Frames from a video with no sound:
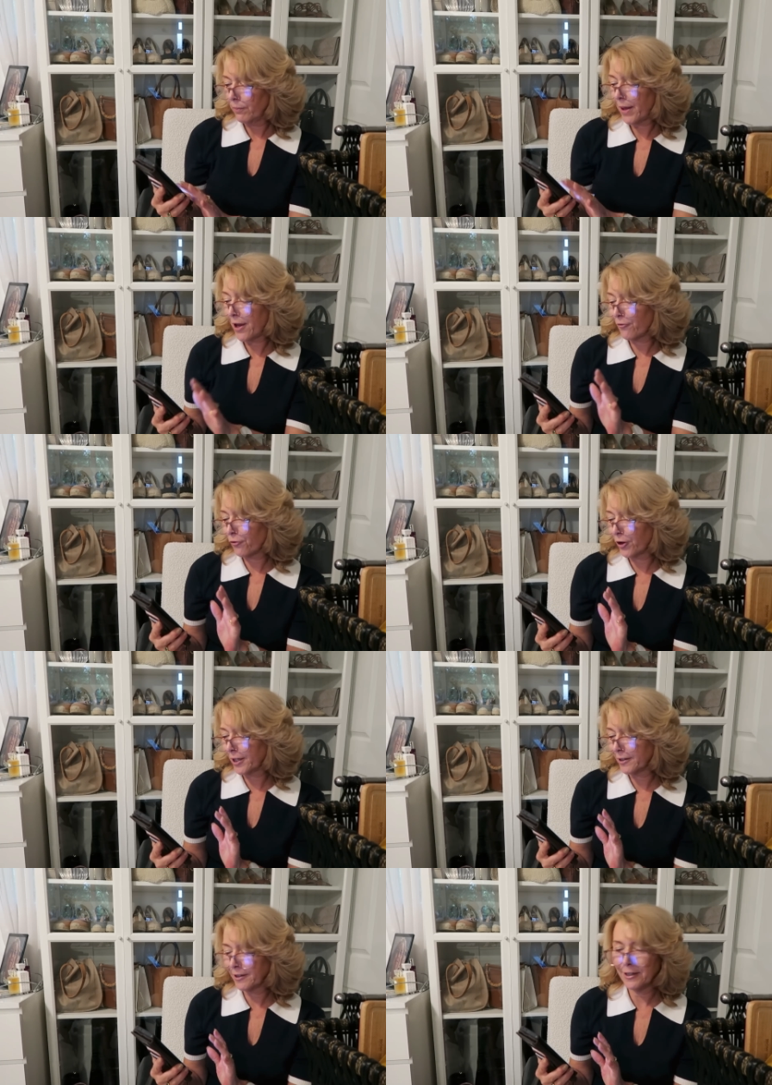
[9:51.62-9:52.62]
pet
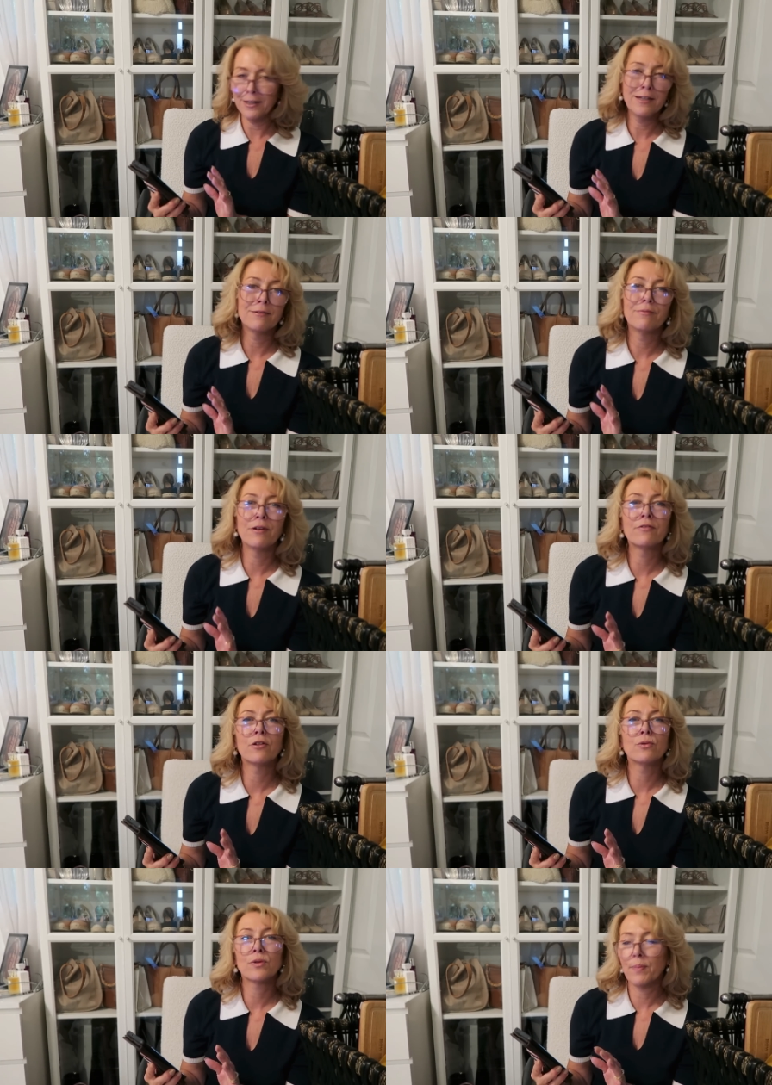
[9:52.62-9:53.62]
friendly, of
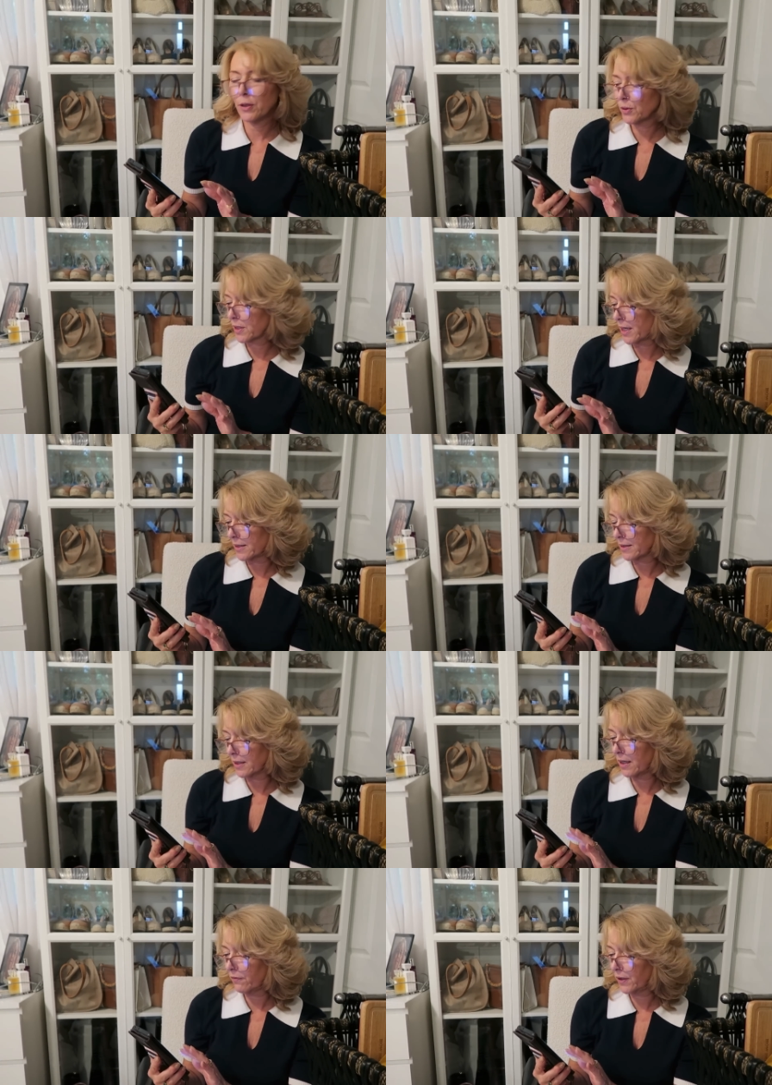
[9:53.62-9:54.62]
course Beau's going
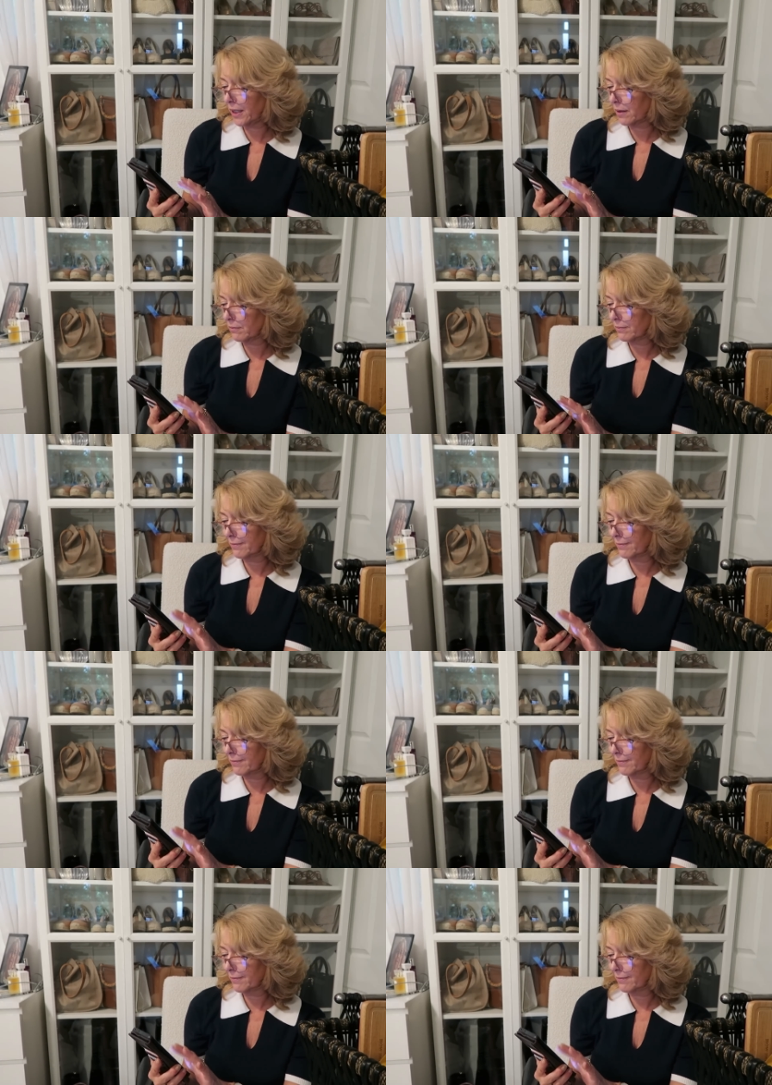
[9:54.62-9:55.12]
to love it.